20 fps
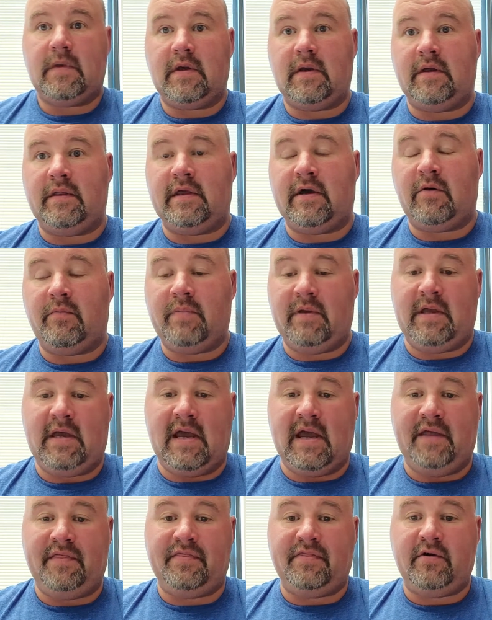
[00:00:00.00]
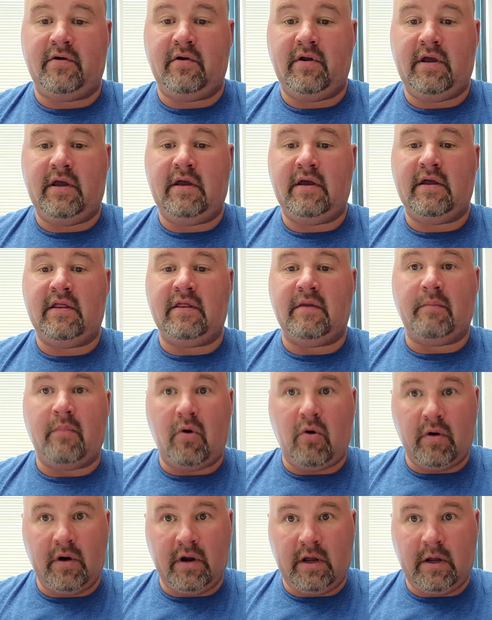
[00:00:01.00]
And that would be 8:30 in the
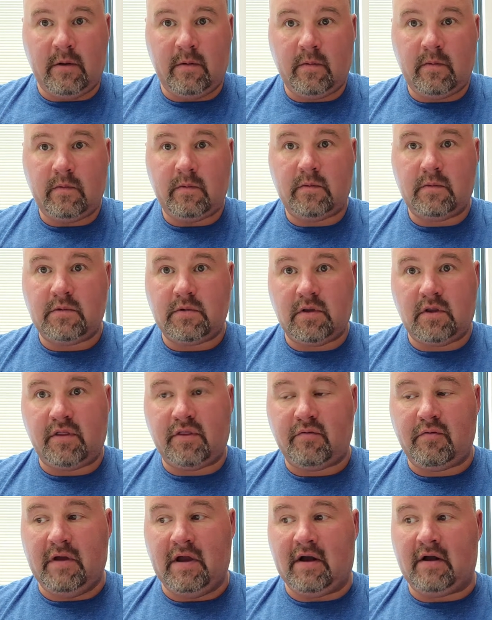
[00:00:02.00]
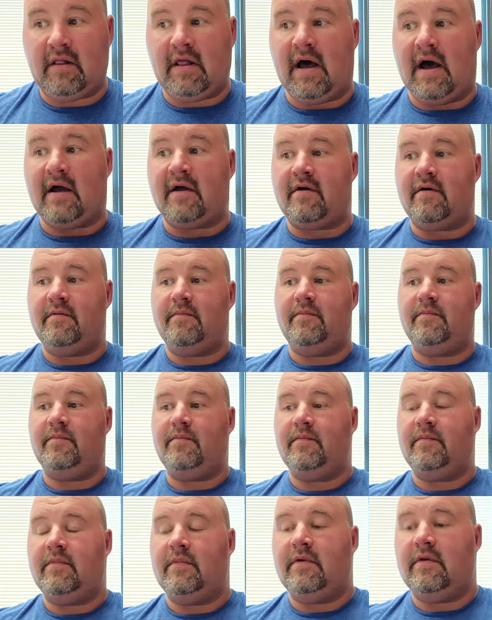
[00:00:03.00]
morning till 3 o'clock.
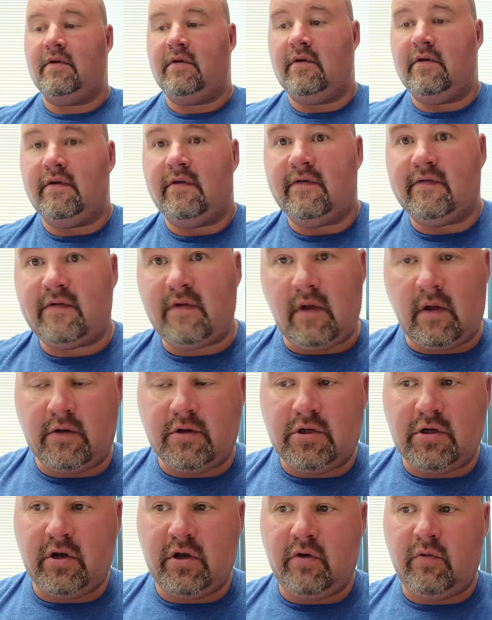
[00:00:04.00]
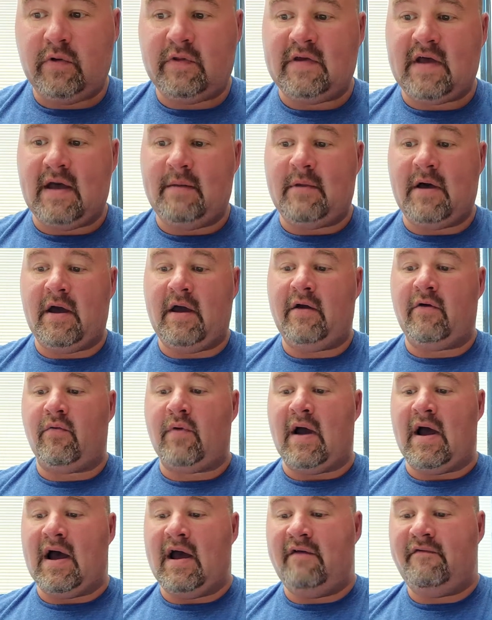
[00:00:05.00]
So I'll show you what time I
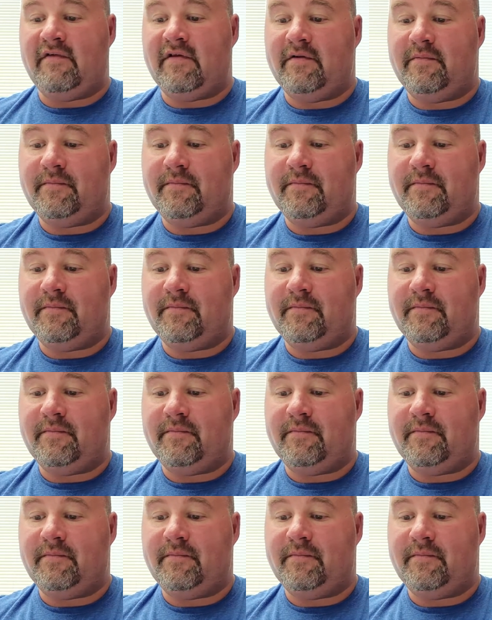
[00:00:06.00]
arrived.